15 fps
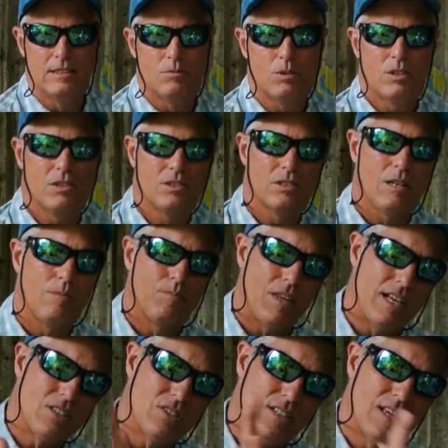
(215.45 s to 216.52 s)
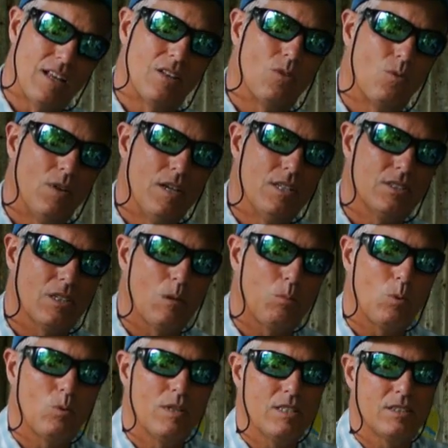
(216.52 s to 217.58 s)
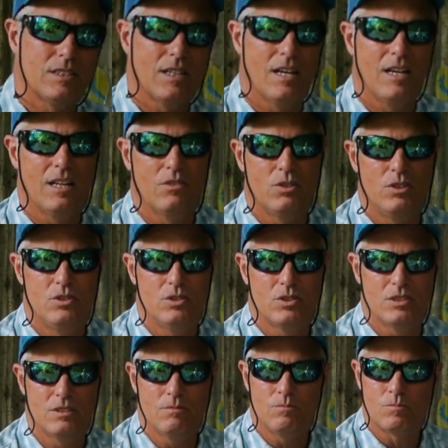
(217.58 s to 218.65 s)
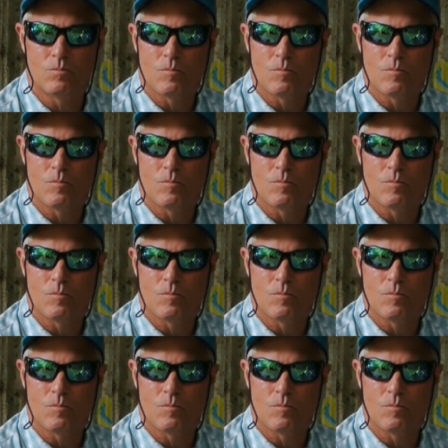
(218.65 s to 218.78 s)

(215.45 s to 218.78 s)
because I'm, i stay on the west, upper west side of Houston,